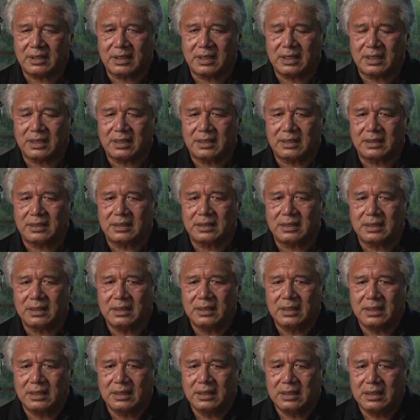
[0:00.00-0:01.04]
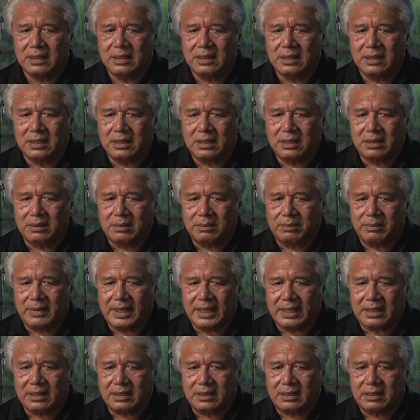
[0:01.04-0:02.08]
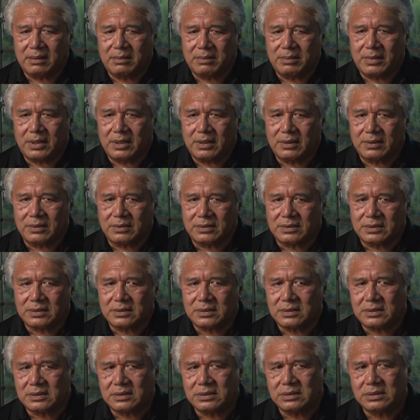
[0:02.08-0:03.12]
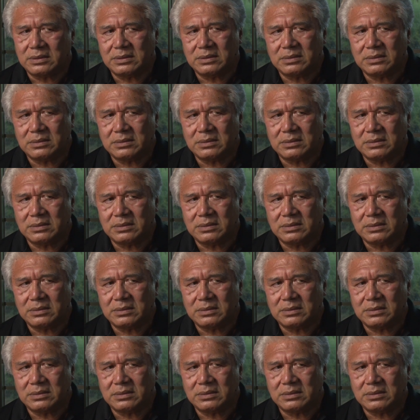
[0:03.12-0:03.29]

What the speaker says: can make the most